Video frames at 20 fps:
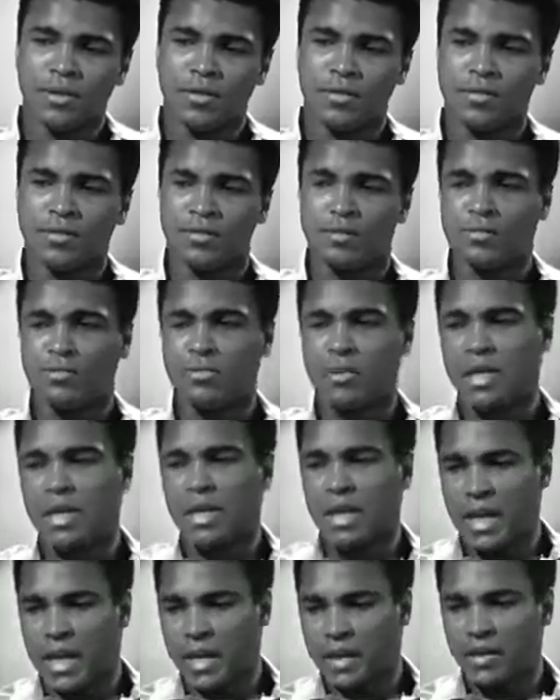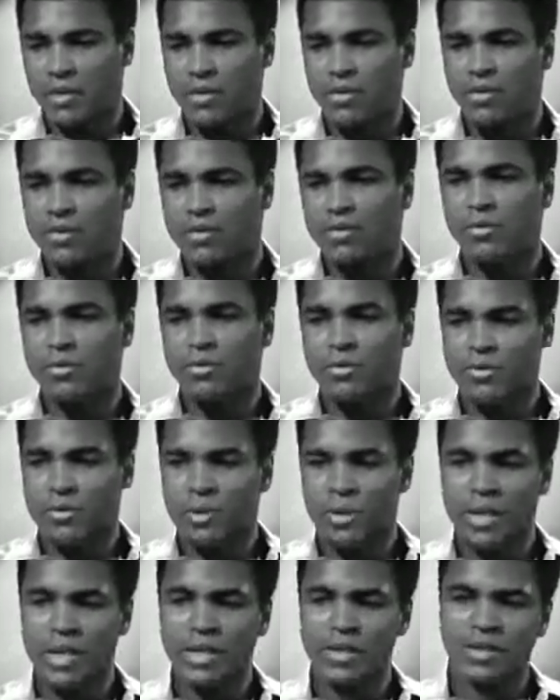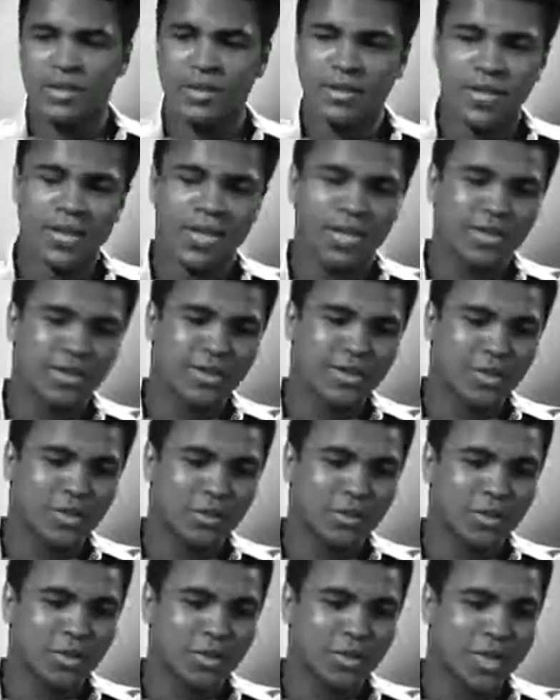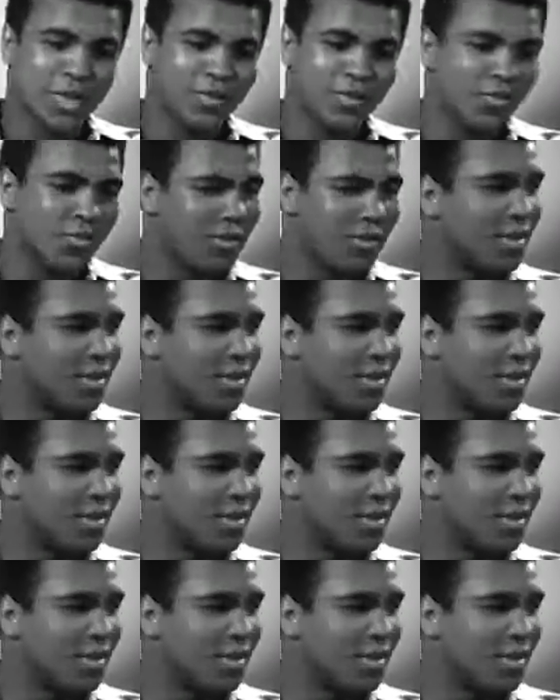men like you with less intelligence than myself. And